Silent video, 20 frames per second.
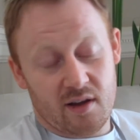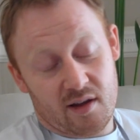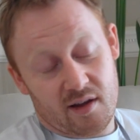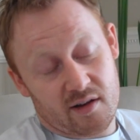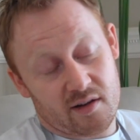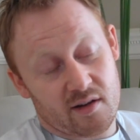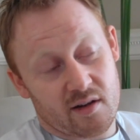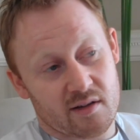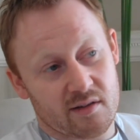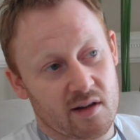
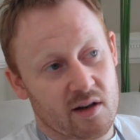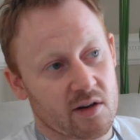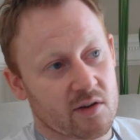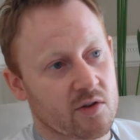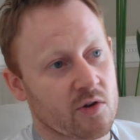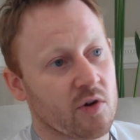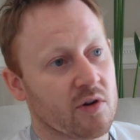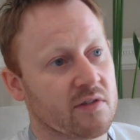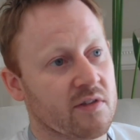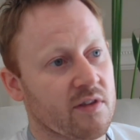and they'll
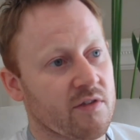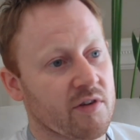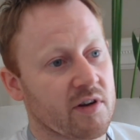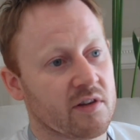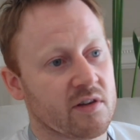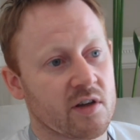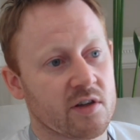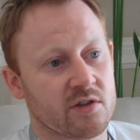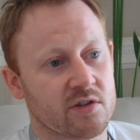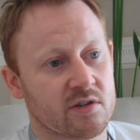cook three
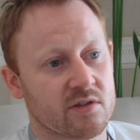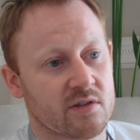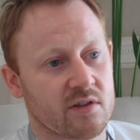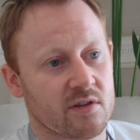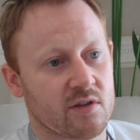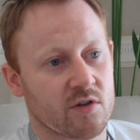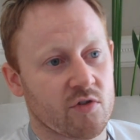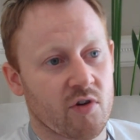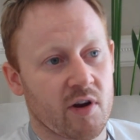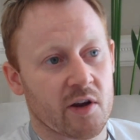dishes
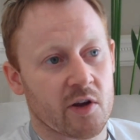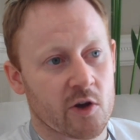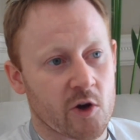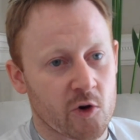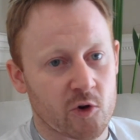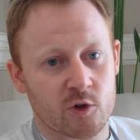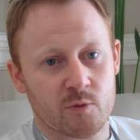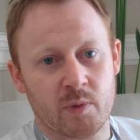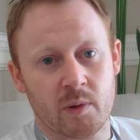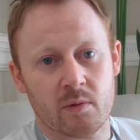to try and
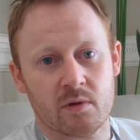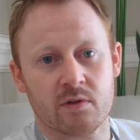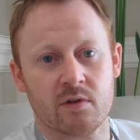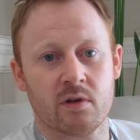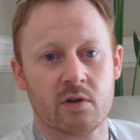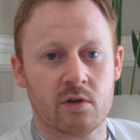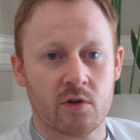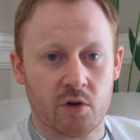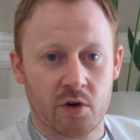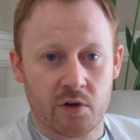encourage people
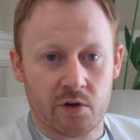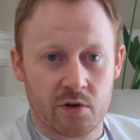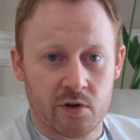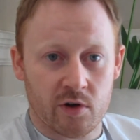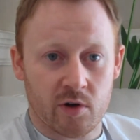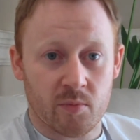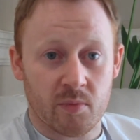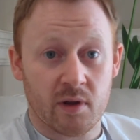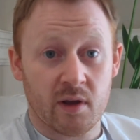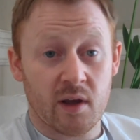to cook at
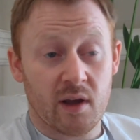home.